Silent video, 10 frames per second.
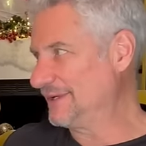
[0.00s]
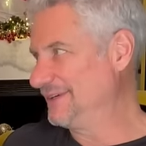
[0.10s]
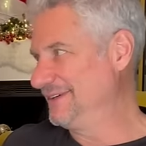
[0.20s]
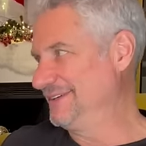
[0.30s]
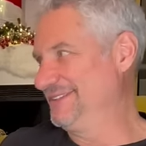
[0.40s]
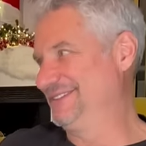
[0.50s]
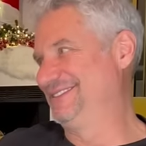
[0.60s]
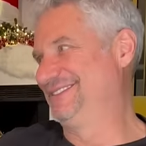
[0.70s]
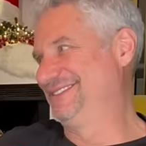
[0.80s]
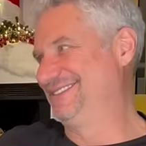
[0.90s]

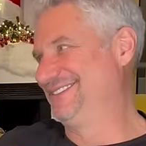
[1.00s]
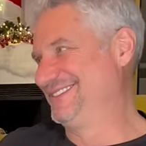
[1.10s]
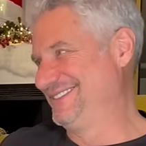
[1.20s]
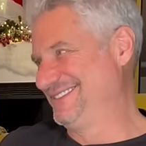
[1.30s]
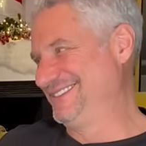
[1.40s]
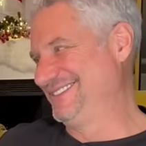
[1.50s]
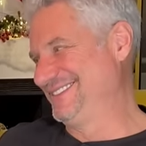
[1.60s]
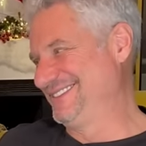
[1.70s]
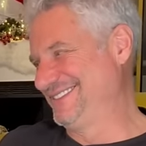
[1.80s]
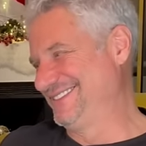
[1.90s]

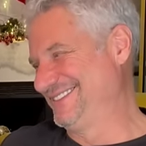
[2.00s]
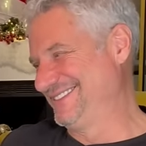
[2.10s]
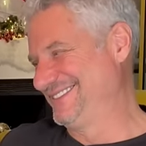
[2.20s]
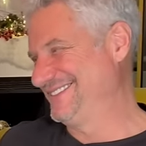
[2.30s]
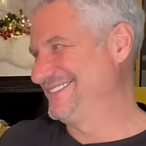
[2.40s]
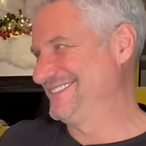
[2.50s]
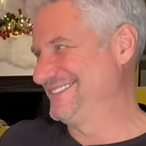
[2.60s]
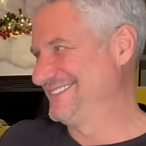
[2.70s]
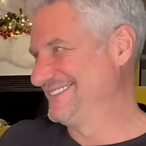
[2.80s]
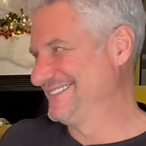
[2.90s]

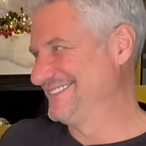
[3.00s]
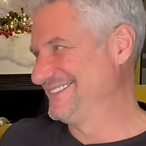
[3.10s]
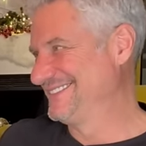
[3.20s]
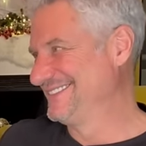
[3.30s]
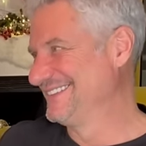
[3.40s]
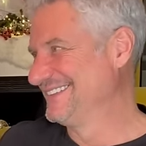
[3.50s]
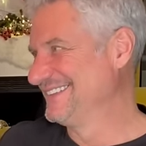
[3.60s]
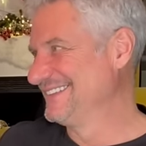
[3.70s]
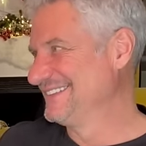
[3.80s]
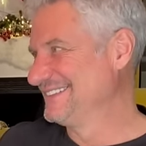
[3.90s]

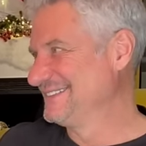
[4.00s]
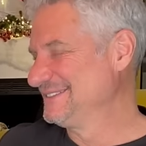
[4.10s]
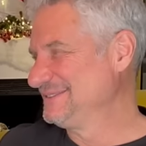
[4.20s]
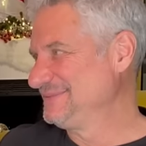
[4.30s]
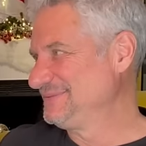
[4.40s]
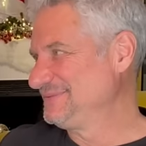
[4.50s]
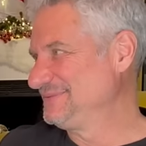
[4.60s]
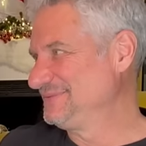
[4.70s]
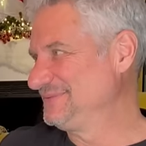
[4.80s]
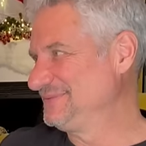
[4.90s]

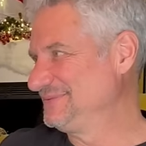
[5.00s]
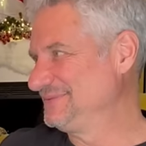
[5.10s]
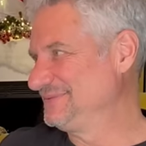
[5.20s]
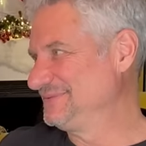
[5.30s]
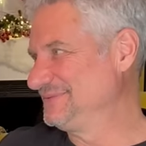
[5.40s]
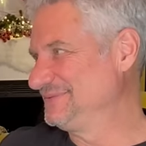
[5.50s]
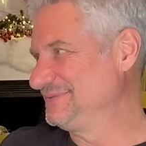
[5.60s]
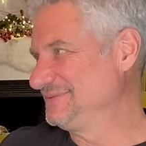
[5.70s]
(silent)